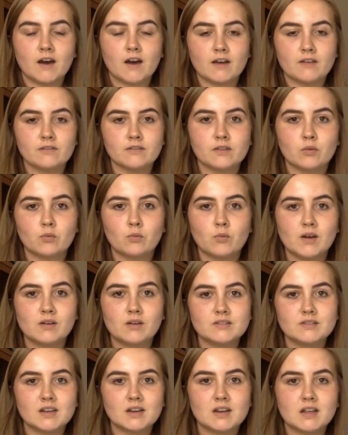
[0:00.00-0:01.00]
So well
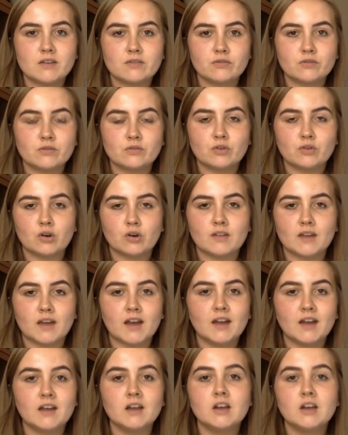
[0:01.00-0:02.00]
done if you got that.